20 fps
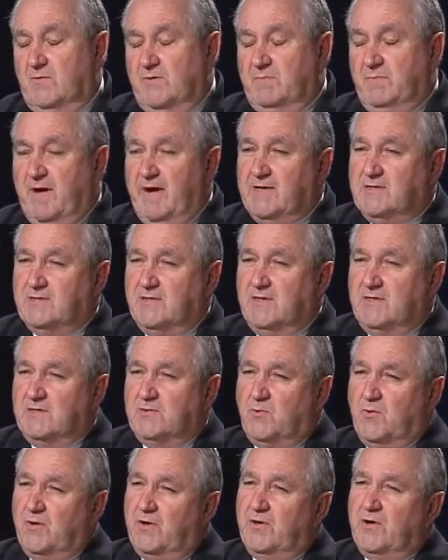with
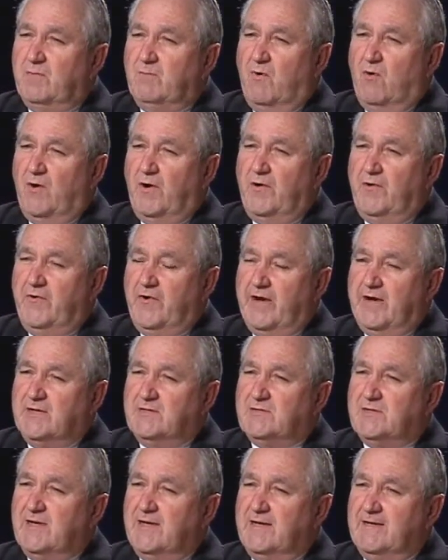basics. Where are you born and
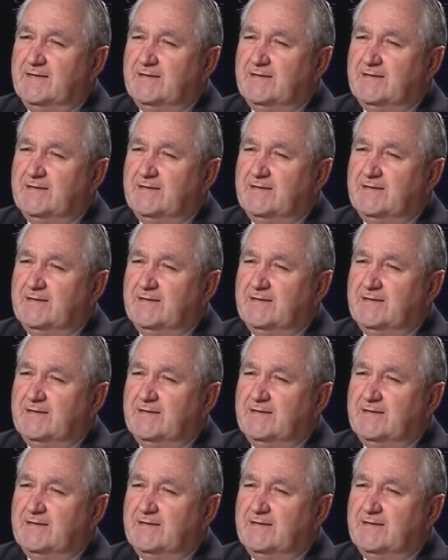raised?